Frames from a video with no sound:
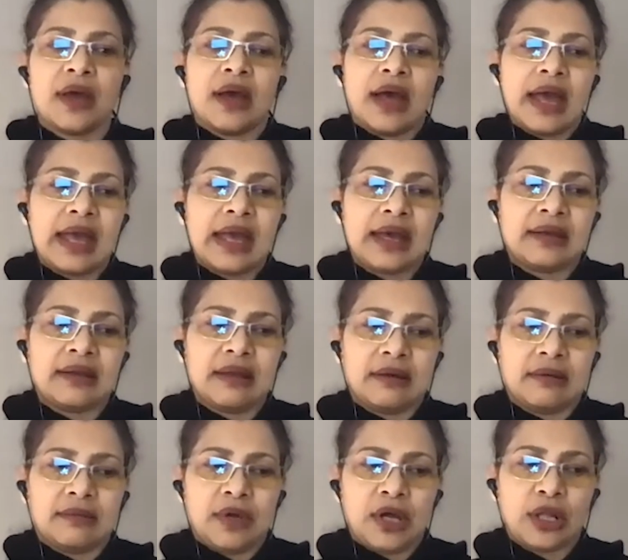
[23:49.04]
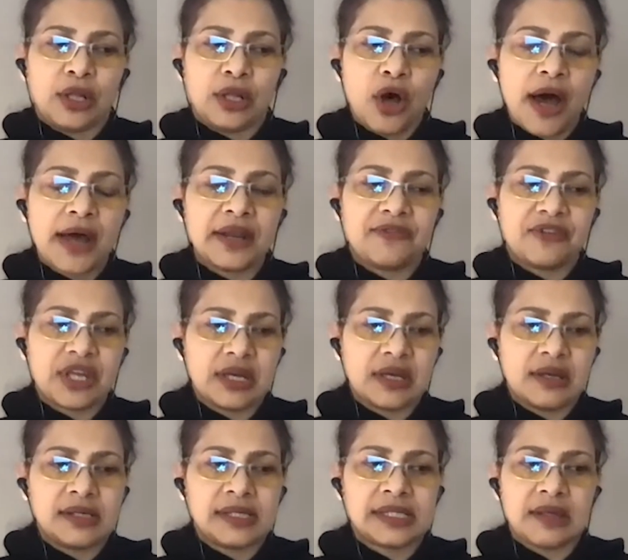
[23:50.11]
And uh, a lot of
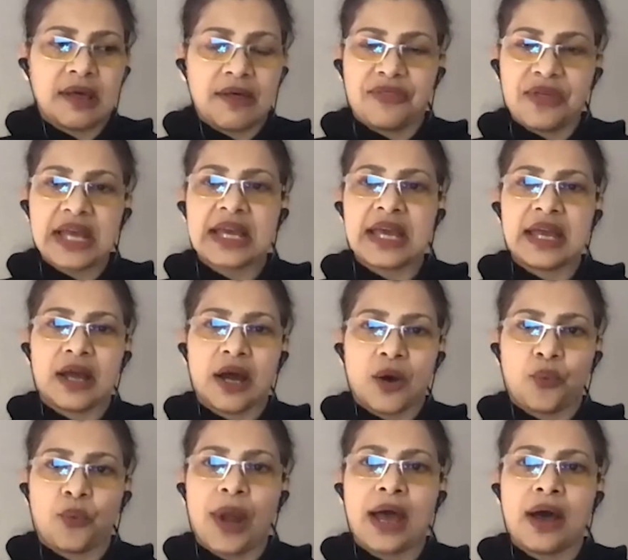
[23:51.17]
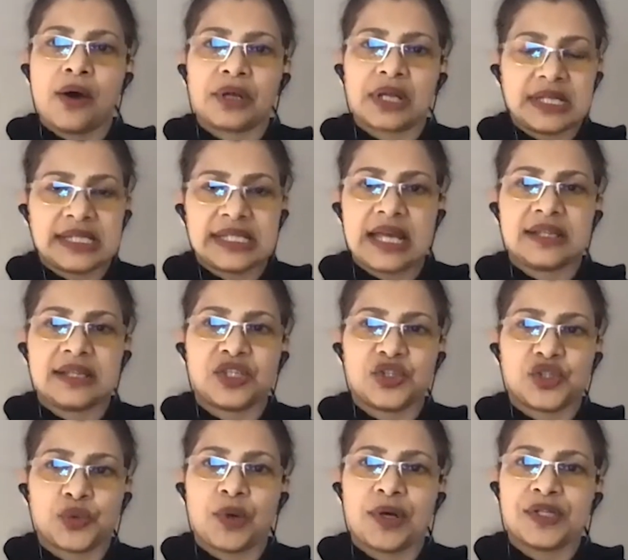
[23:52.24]
his uh, thinking around
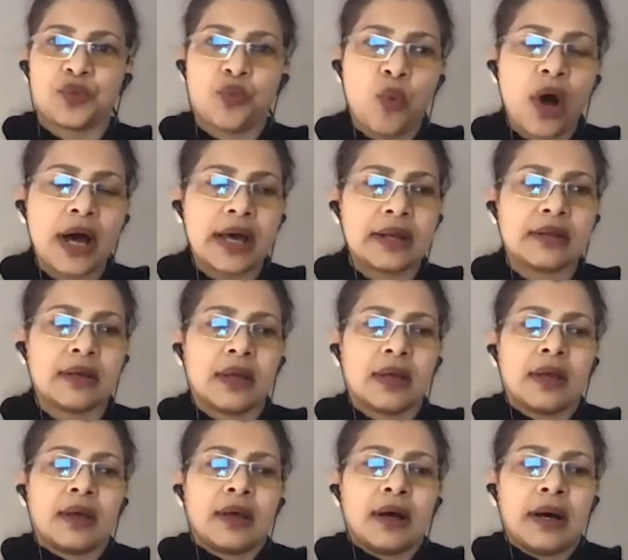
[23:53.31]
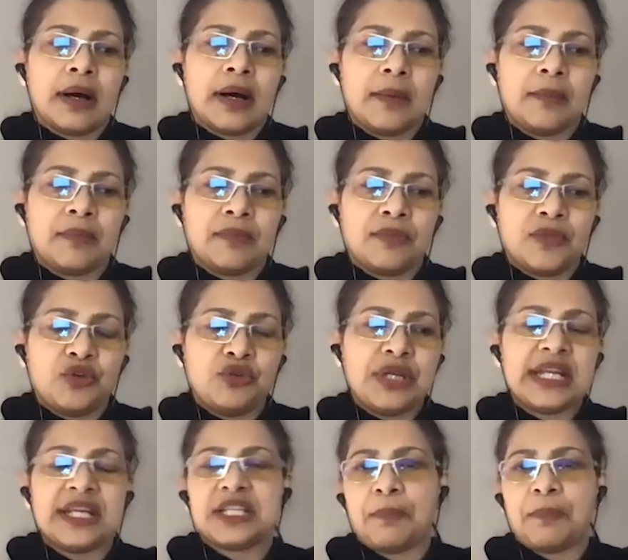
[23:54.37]
consensus was one, um, you
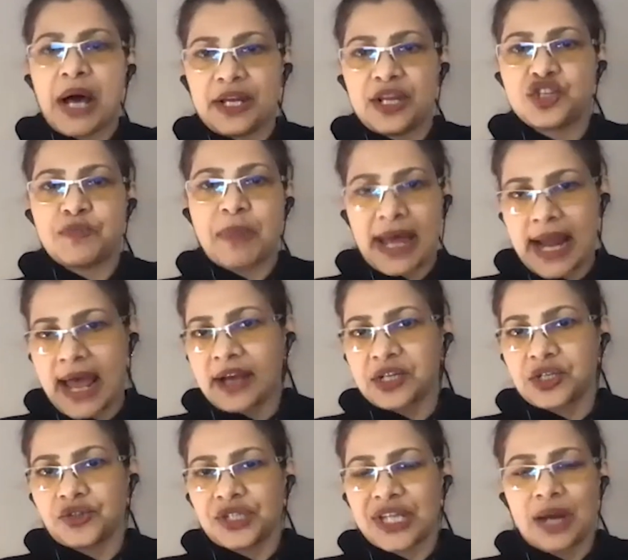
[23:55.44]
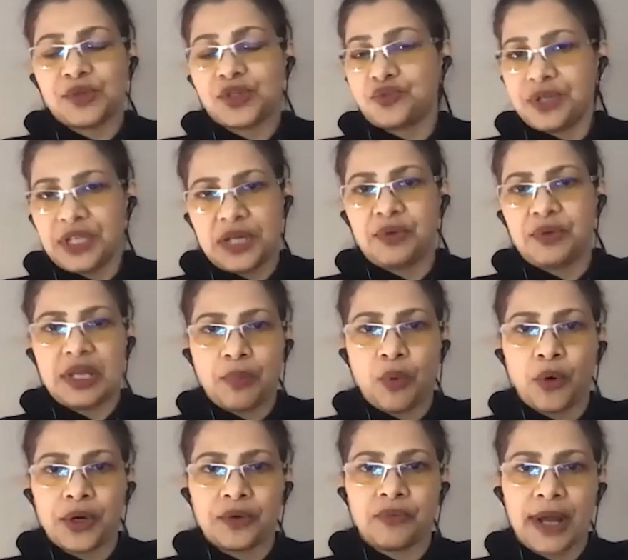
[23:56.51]
needed to punish bad actors. That was really really
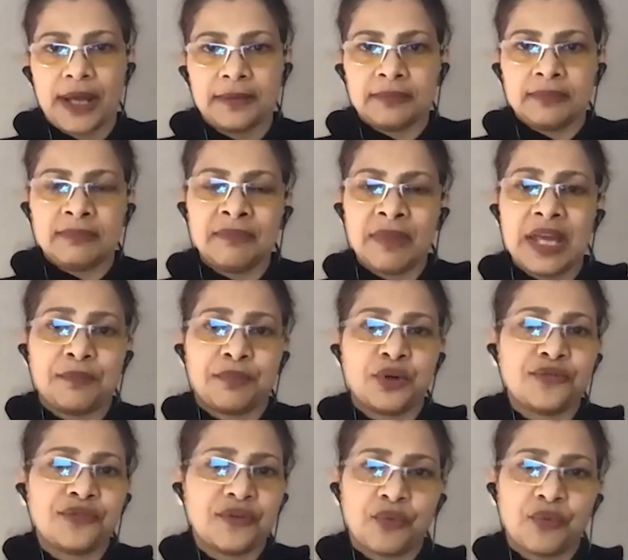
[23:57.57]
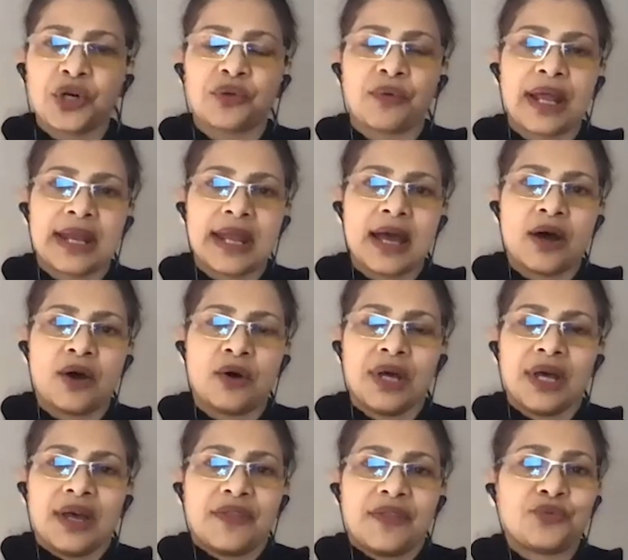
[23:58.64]
important, right? In proof of work right now,
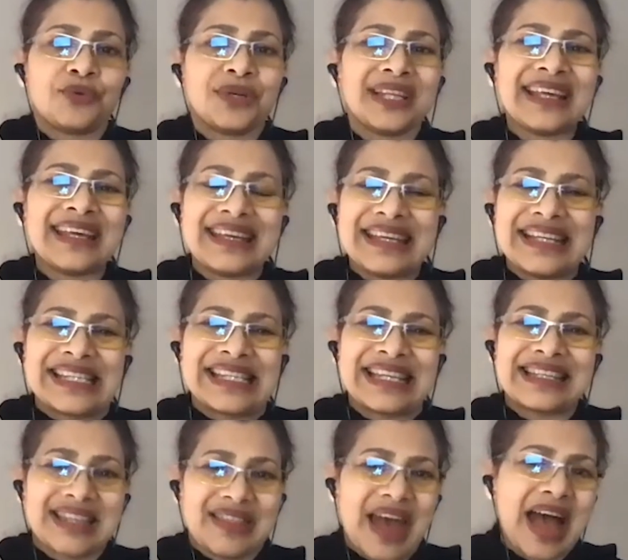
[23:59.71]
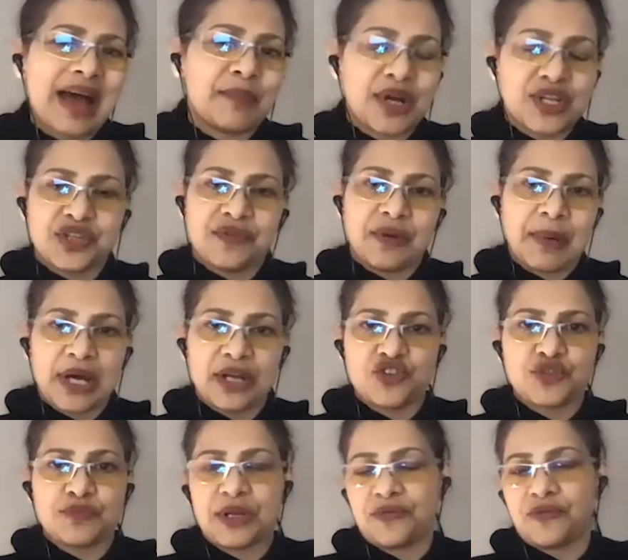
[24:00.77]
there really isn't that much of a
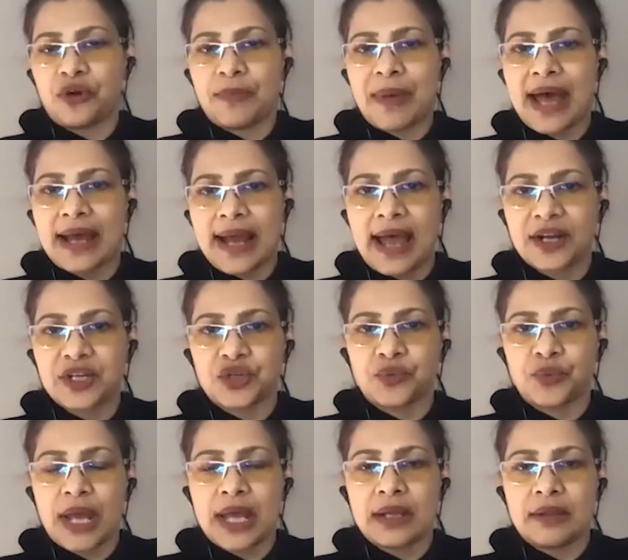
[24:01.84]
punishment for a bad actor, right?